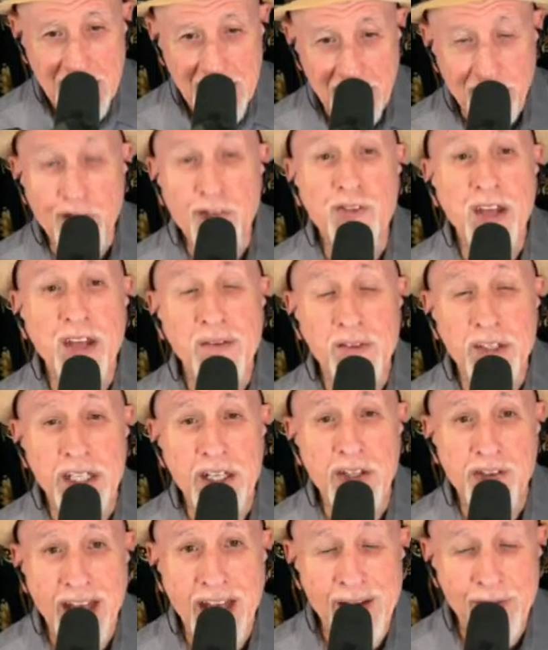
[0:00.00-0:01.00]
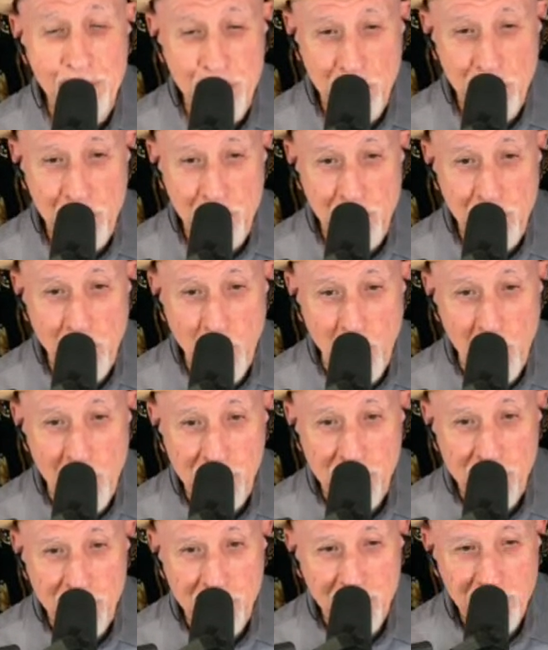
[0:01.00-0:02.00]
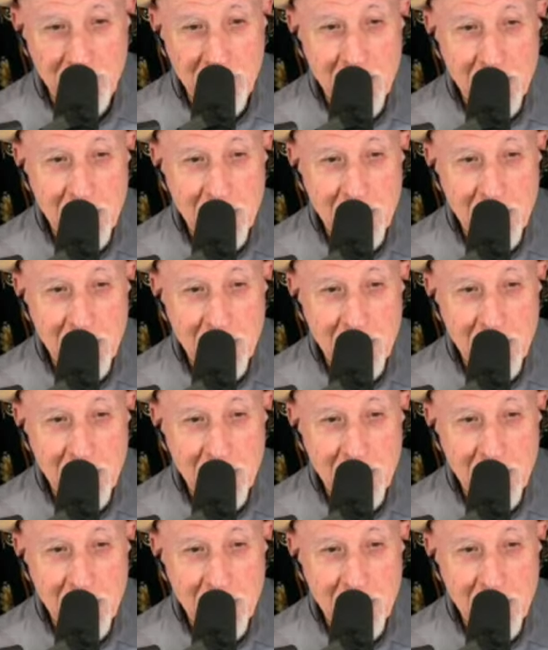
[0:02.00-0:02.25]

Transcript: In the 70s, after their divorce,